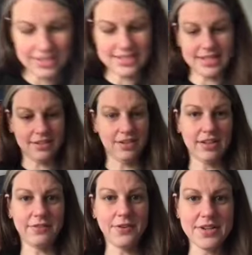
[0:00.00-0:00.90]
I said,
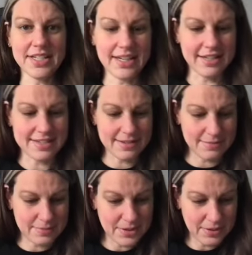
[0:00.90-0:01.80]
looking forward to getting
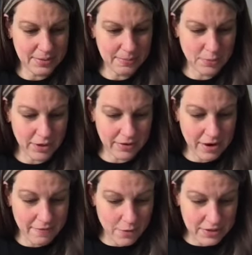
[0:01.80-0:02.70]
some more
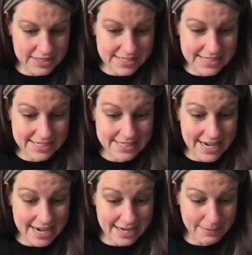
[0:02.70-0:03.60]
focused
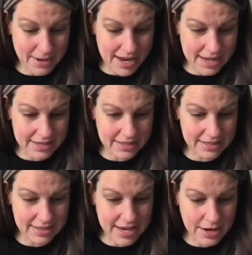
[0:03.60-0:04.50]
time on
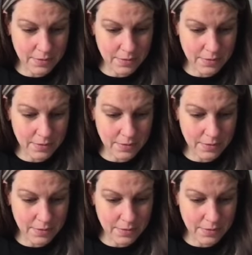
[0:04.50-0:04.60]
that